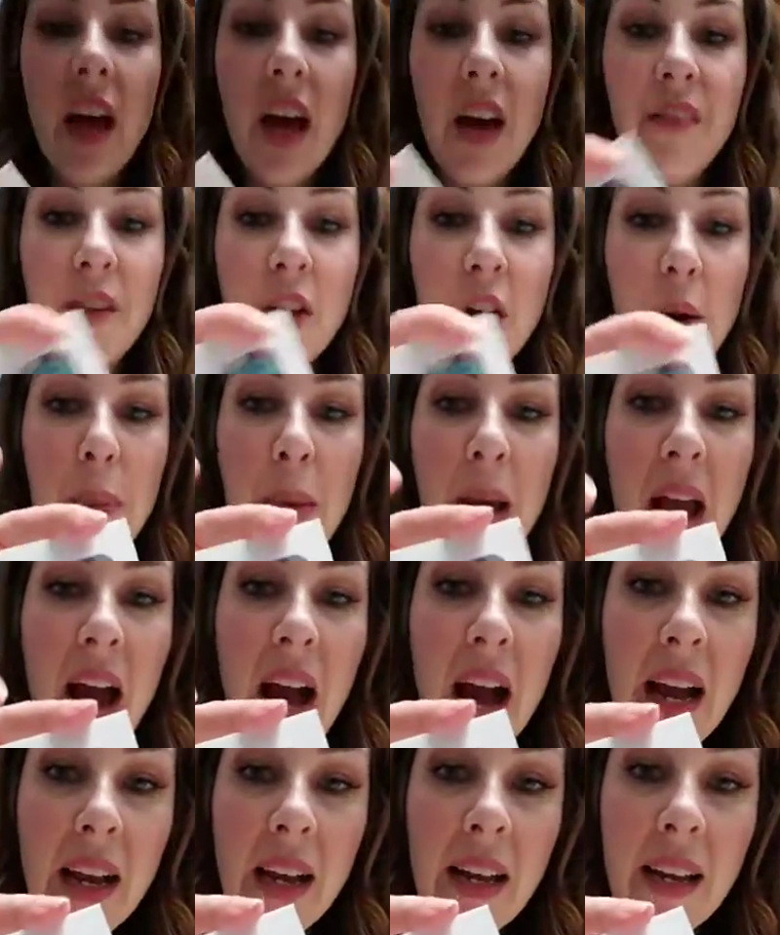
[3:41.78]
of your
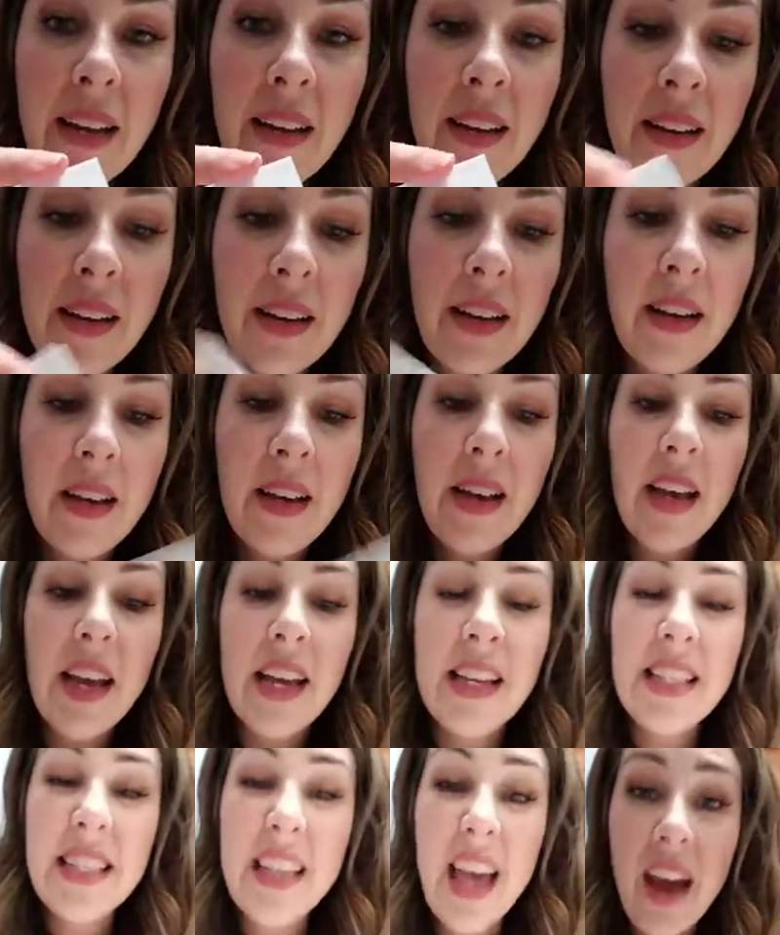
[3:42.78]
pack
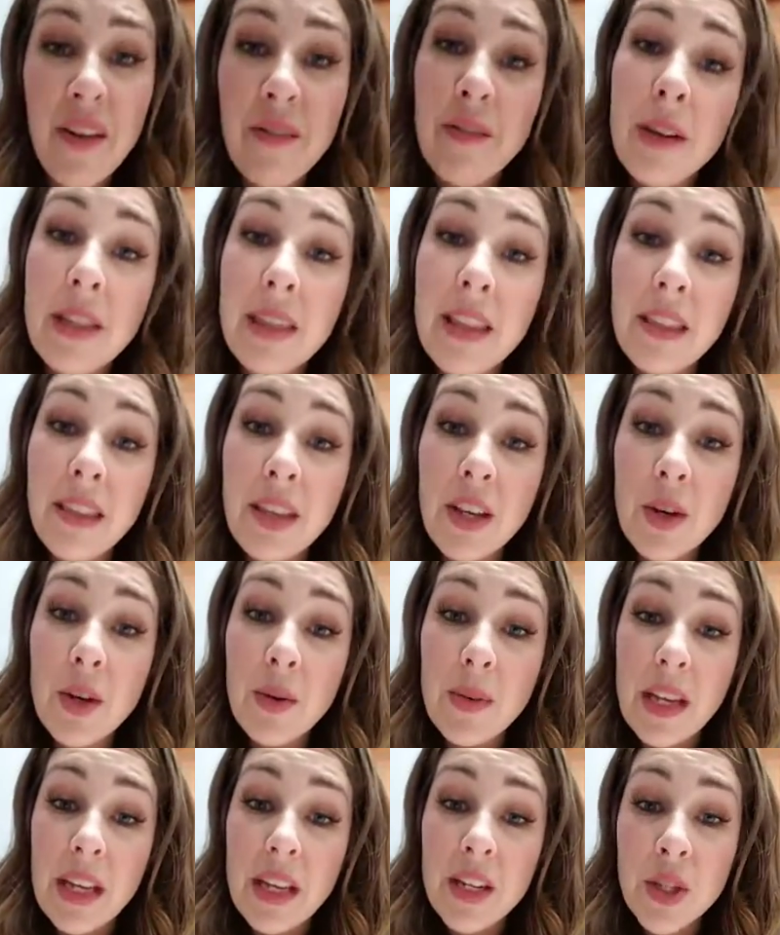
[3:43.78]
is everything that you
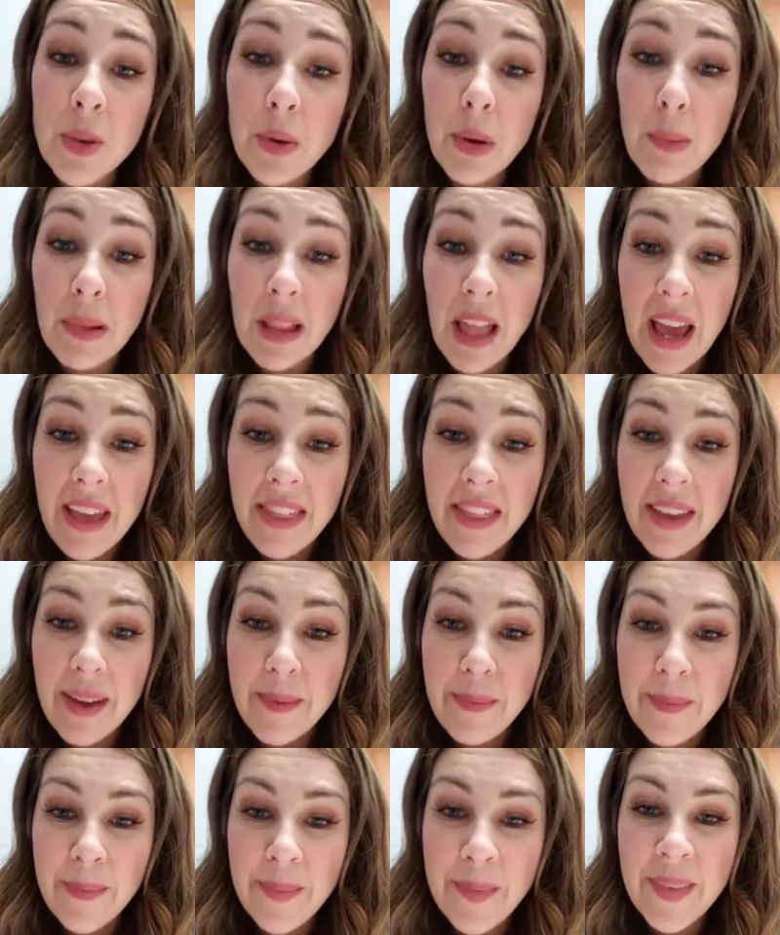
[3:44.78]
need to apply
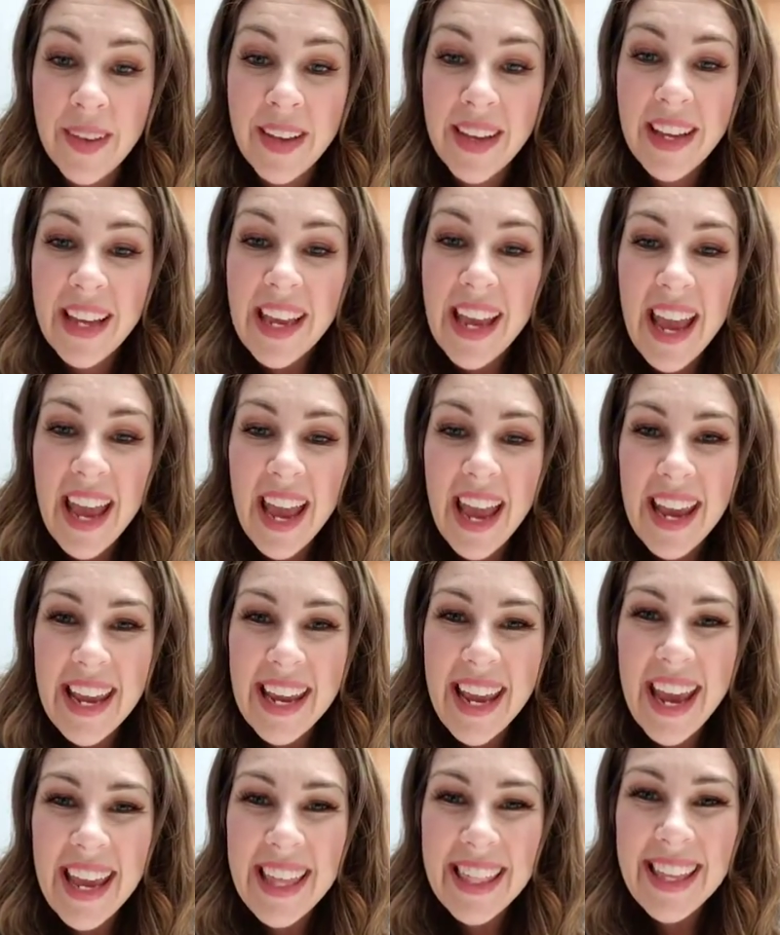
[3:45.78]
them. Hey,
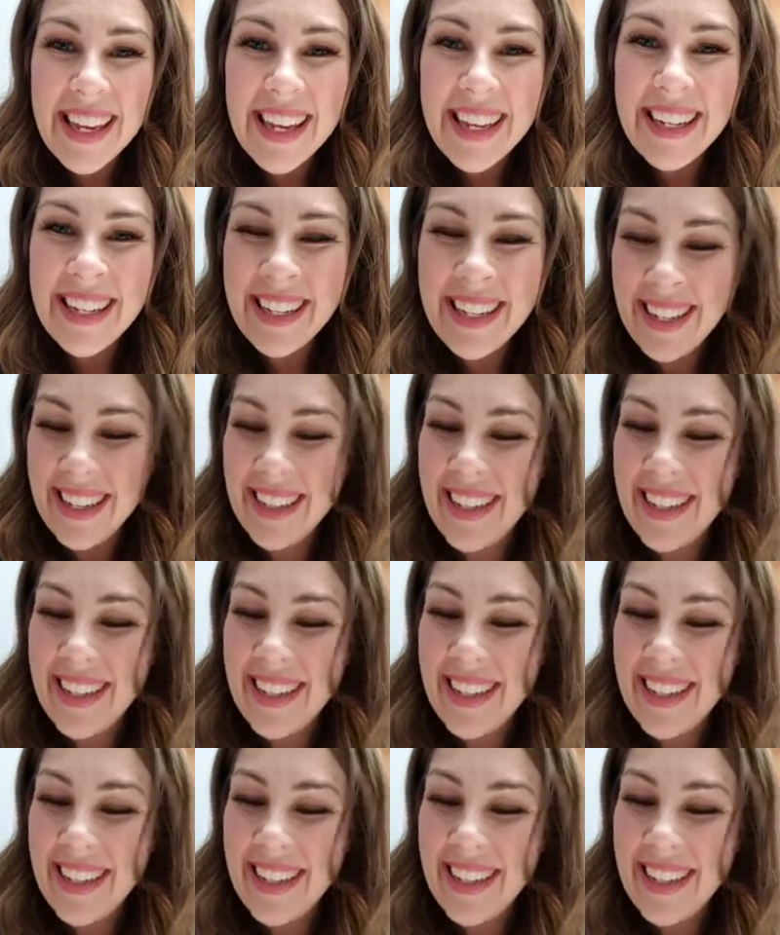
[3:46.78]
Caitlin!